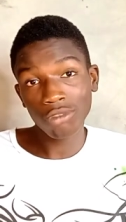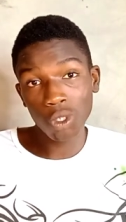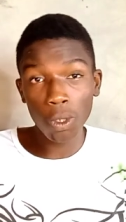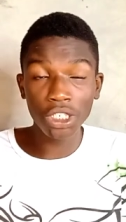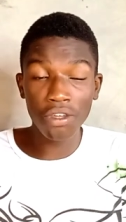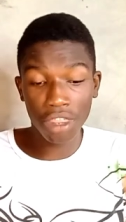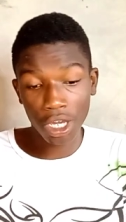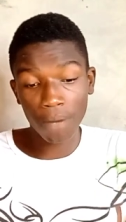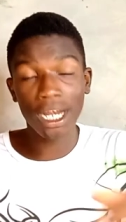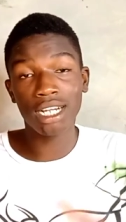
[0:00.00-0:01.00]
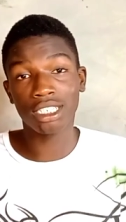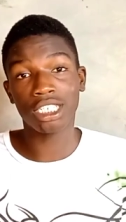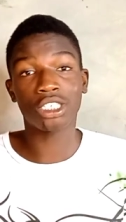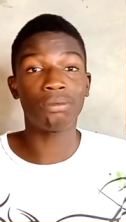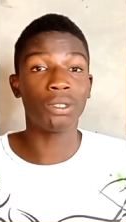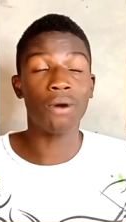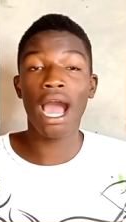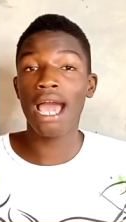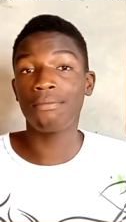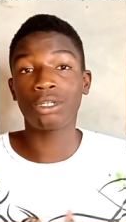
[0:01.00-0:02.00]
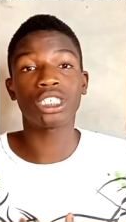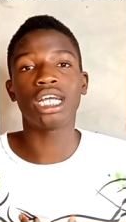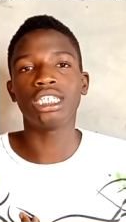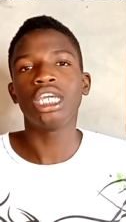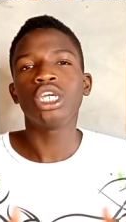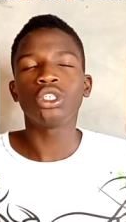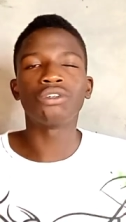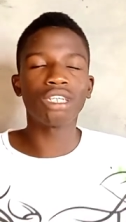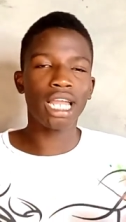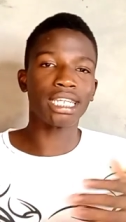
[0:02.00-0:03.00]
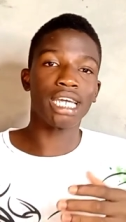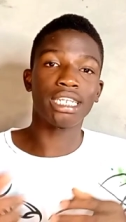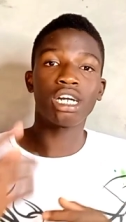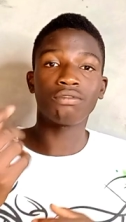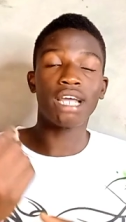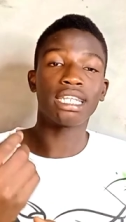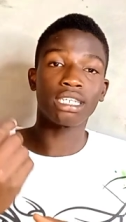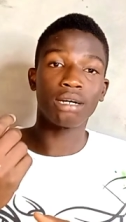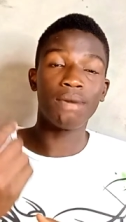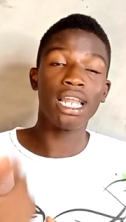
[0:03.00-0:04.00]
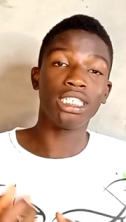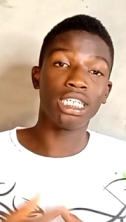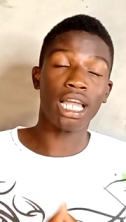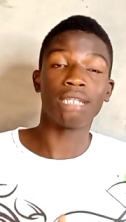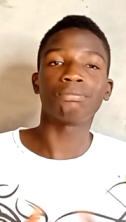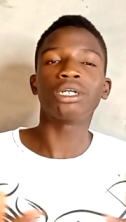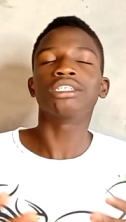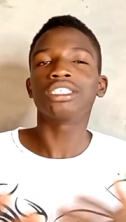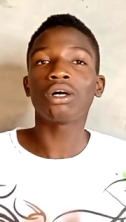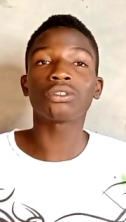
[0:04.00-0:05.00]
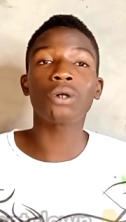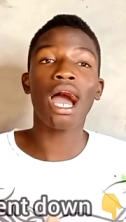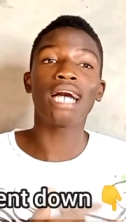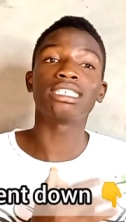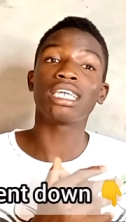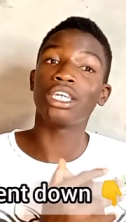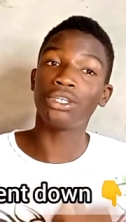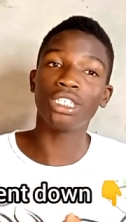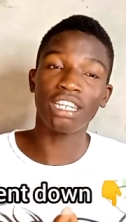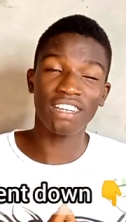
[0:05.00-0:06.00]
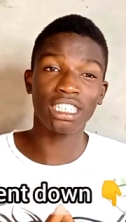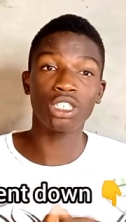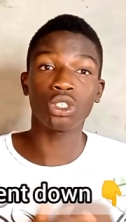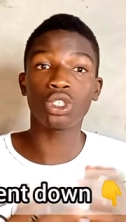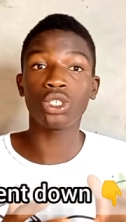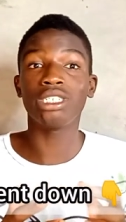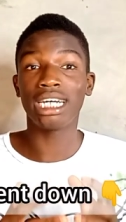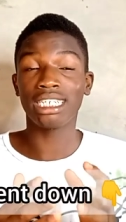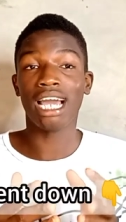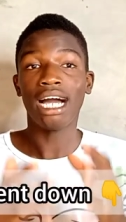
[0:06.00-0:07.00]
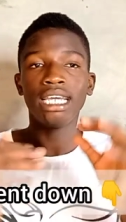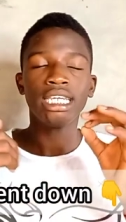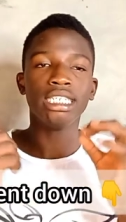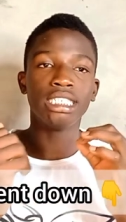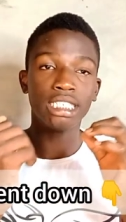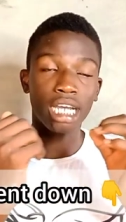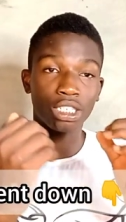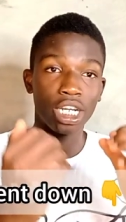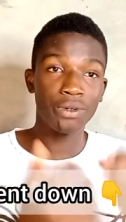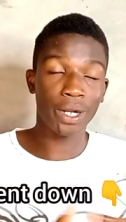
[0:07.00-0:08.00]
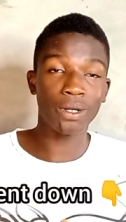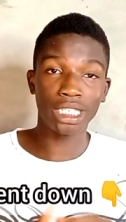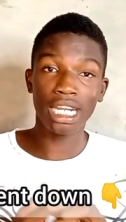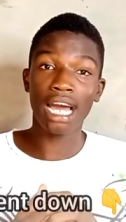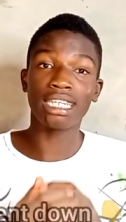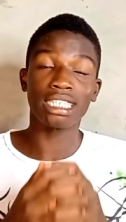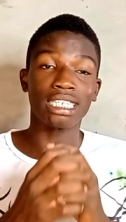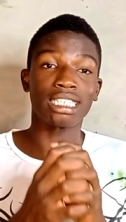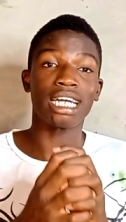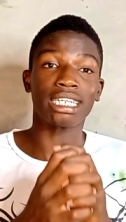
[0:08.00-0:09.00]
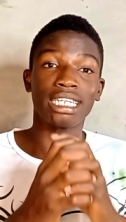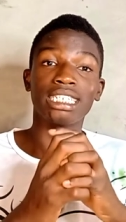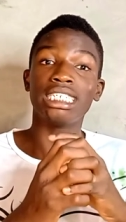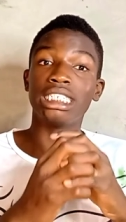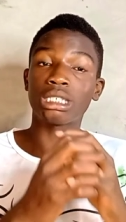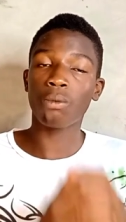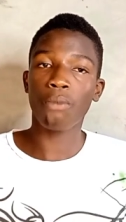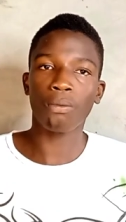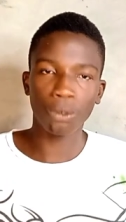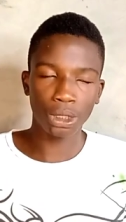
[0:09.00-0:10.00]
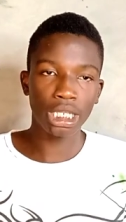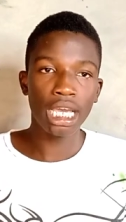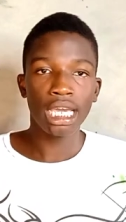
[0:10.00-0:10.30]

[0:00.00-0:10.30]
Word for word: What do you think? Comment down in the section below. I personally don't really like the idea of that um, LED light, but it also has the advantage to show you that yeah, it is actually recording and it has started its purpose.